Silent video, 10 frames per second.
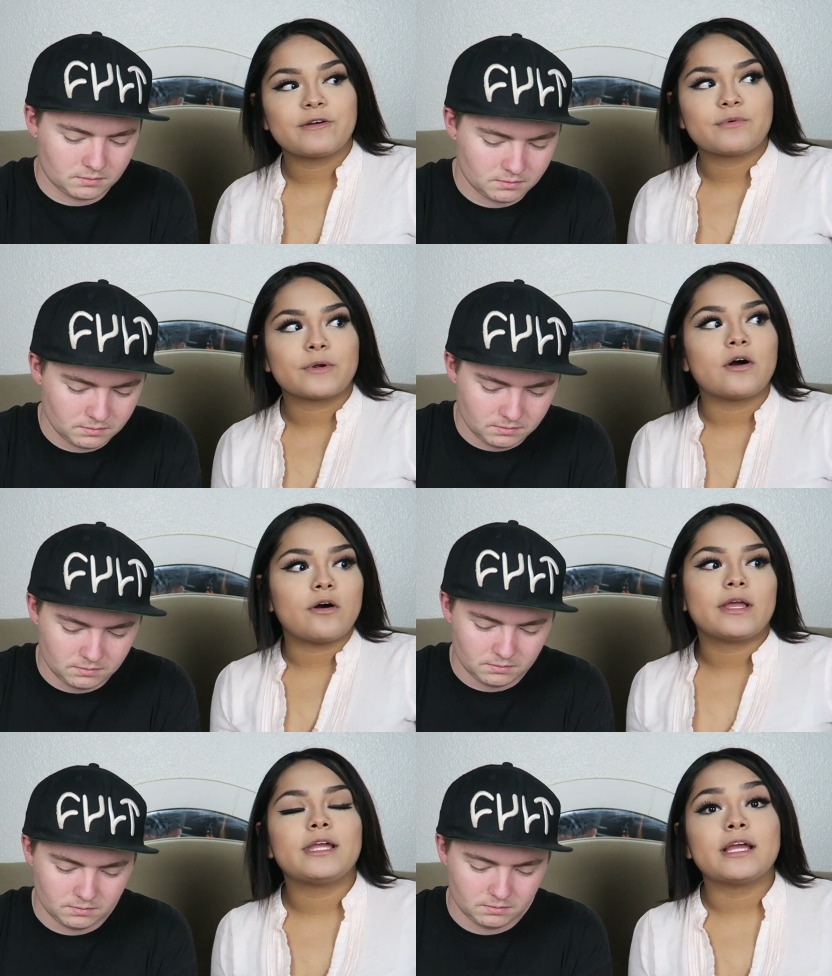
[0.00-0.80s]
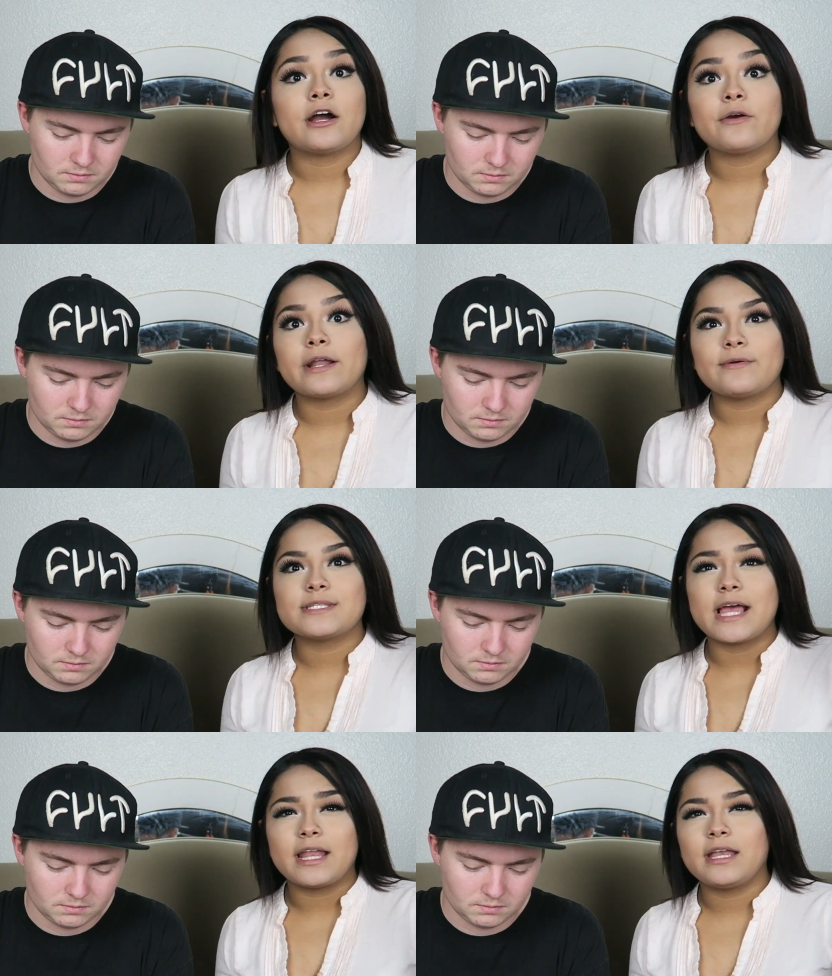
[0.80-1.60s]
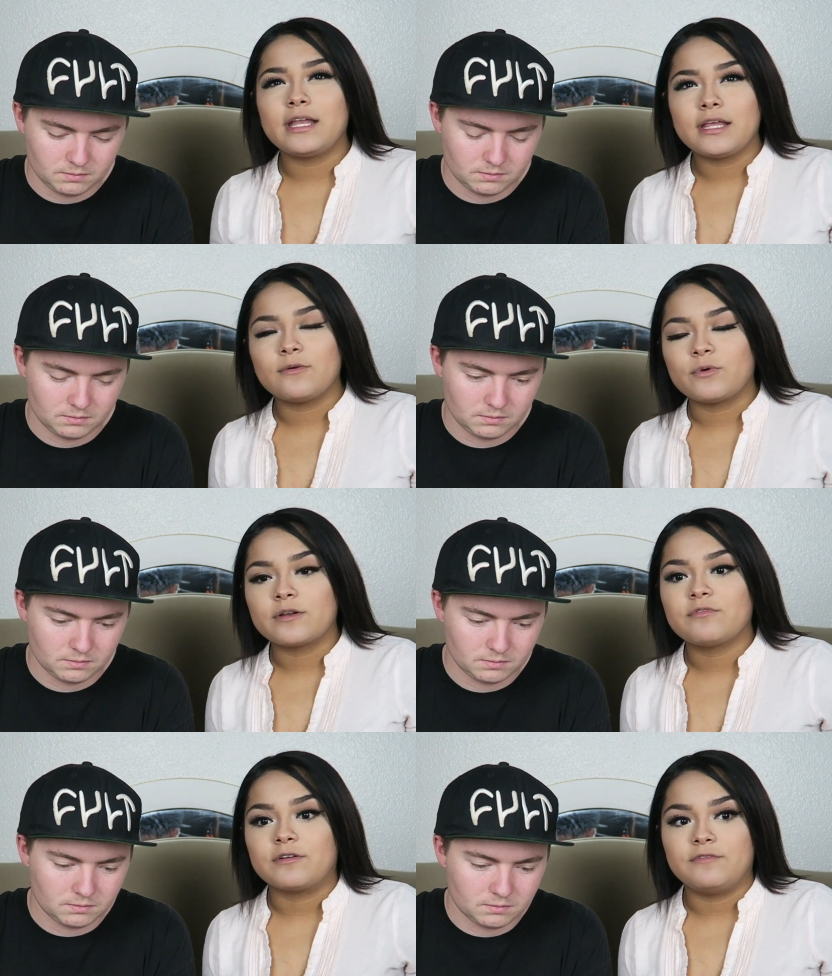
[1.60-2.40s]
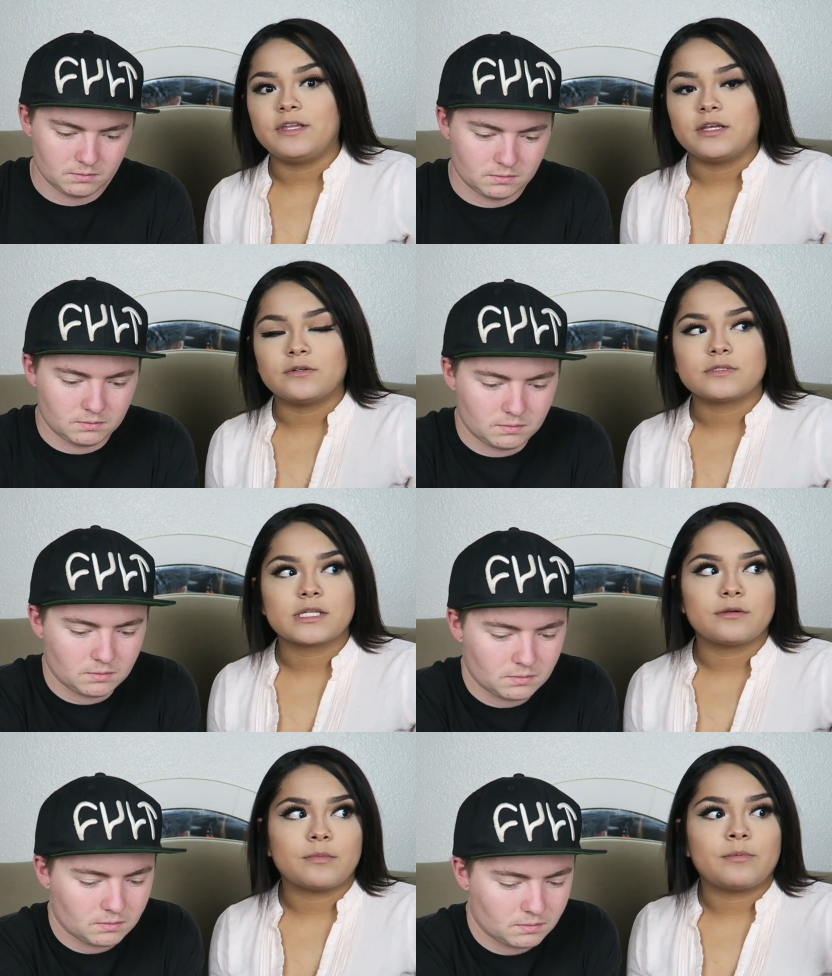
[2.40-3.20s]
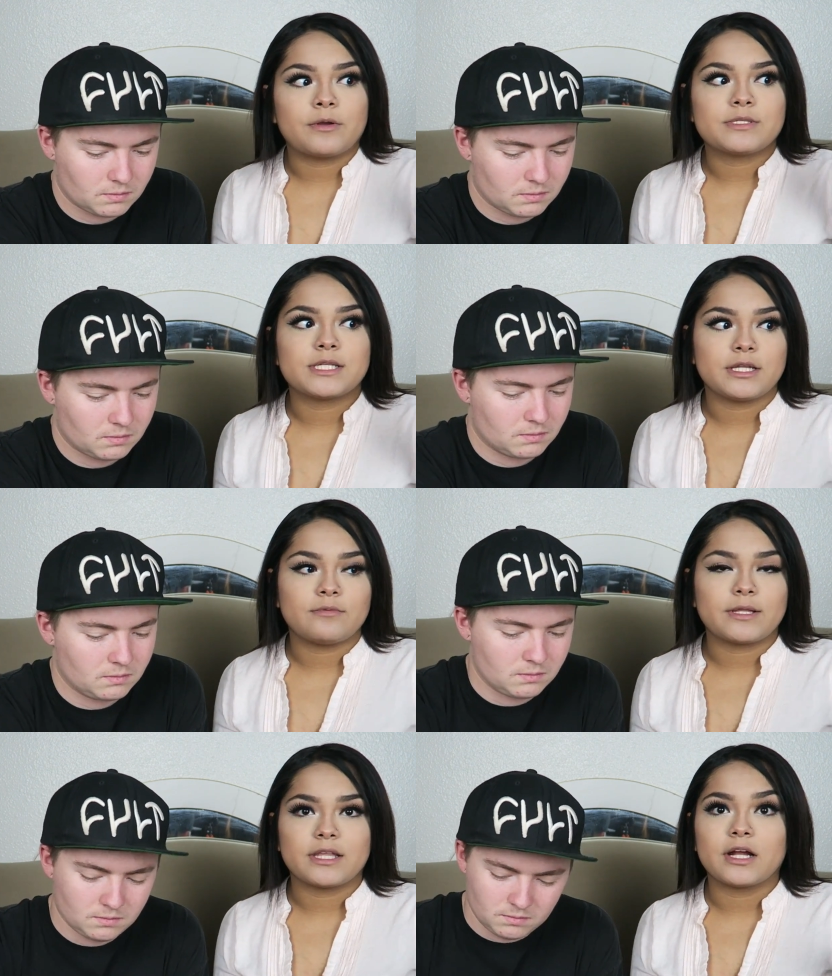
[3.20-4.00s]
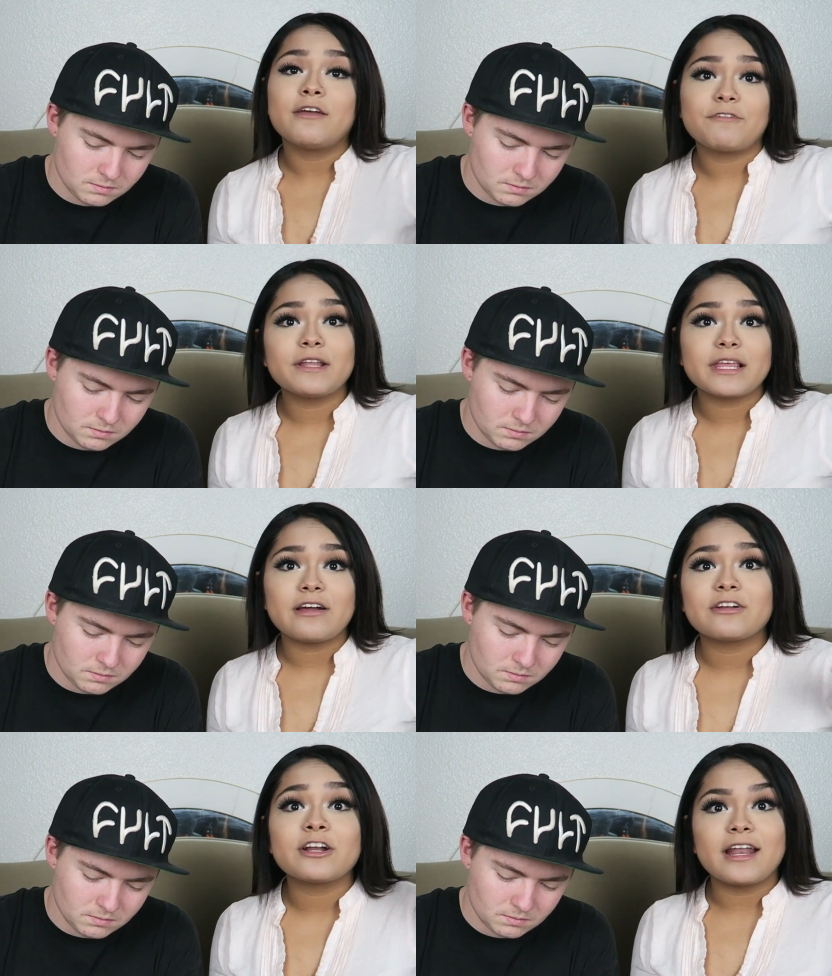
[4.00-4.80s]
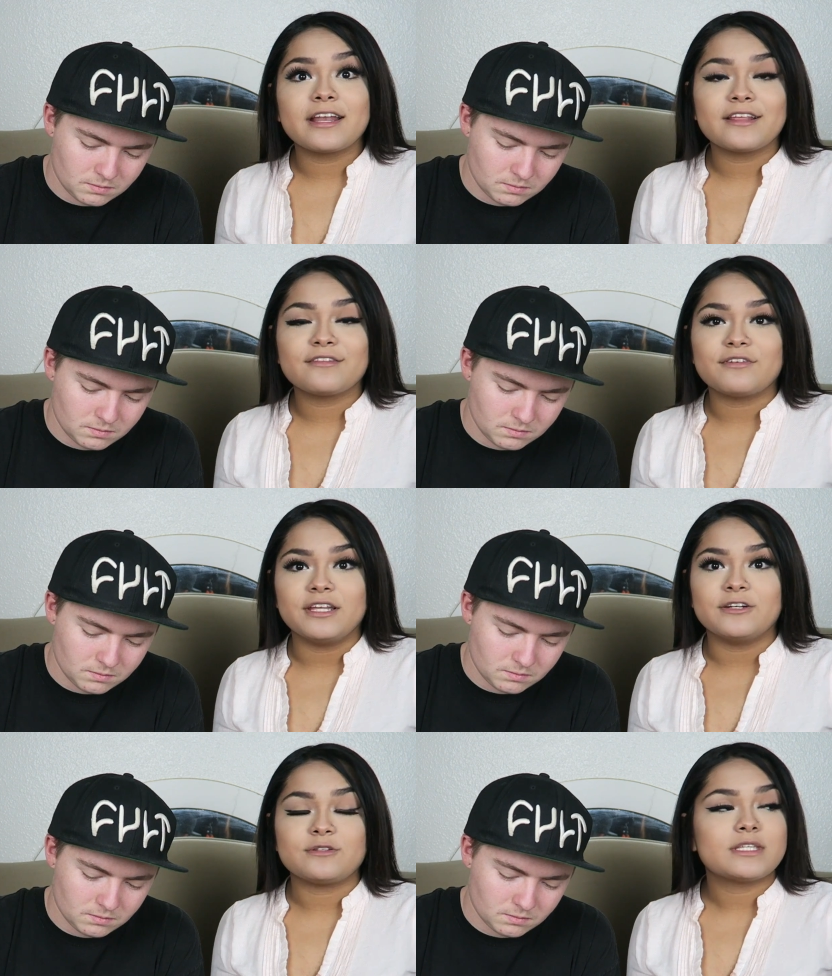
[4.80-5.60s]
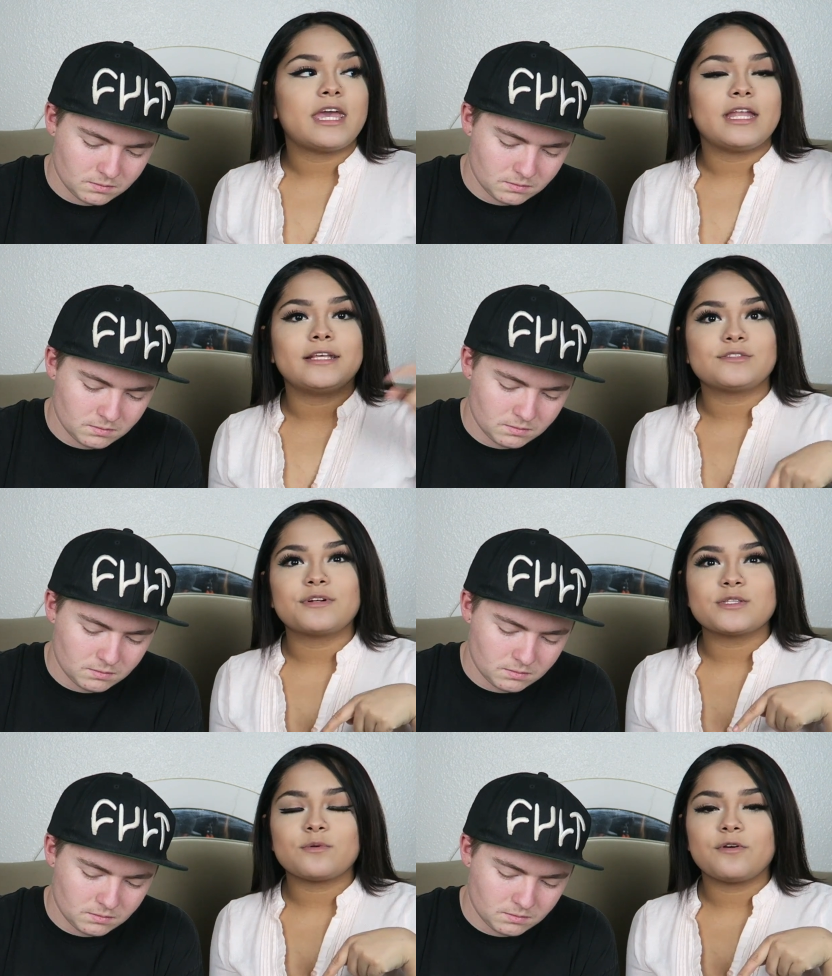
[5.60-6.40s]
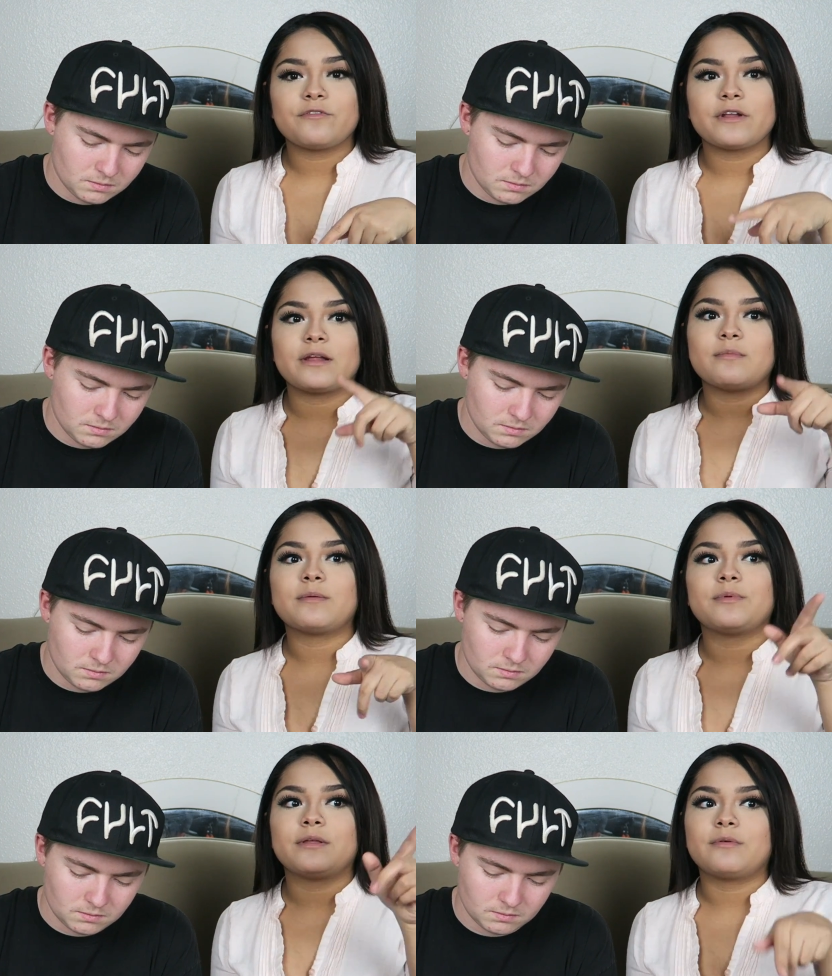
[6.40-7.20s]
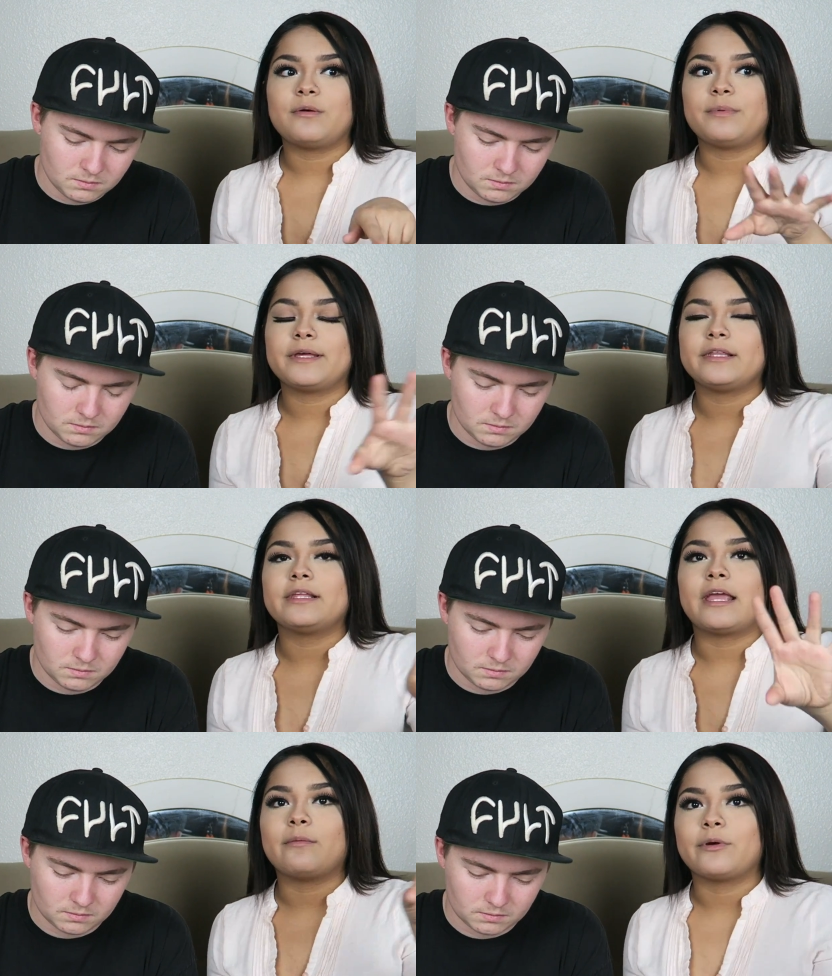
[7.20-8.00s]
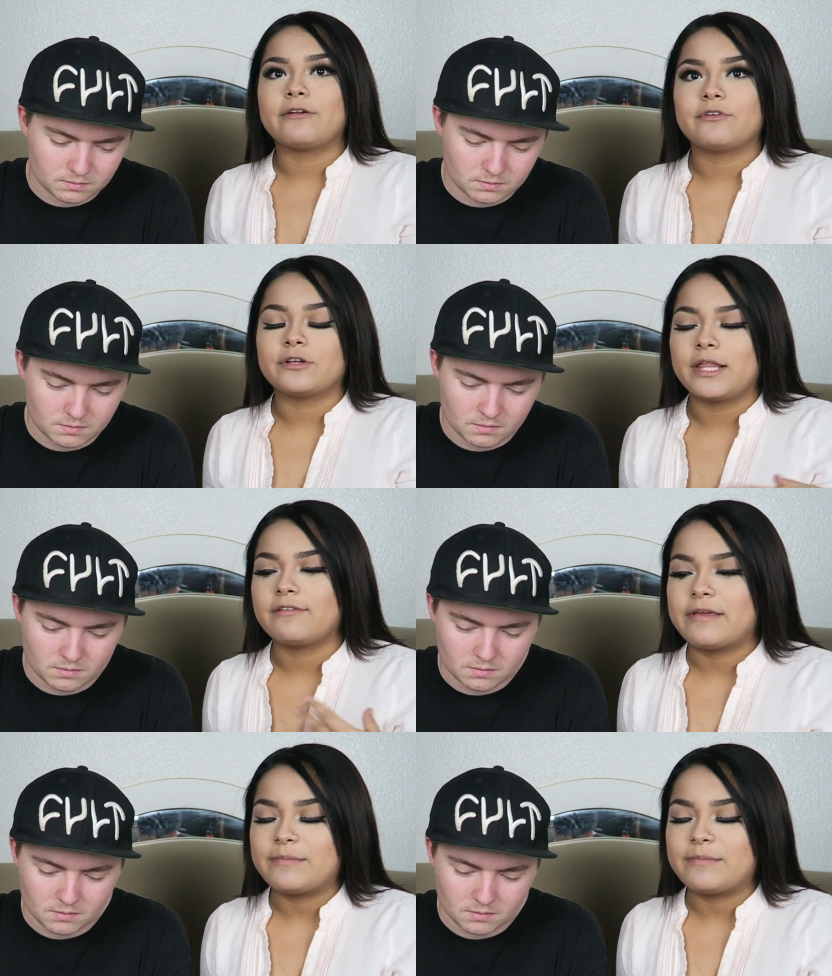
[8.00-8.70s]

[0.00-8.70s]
Speaker 1: and we were all hanging out, and I was editing one of our videos, I remember. I was sitting right there in front of the counter, editing the videos, and his friends were over, and I remember they were all playing the game, whatever like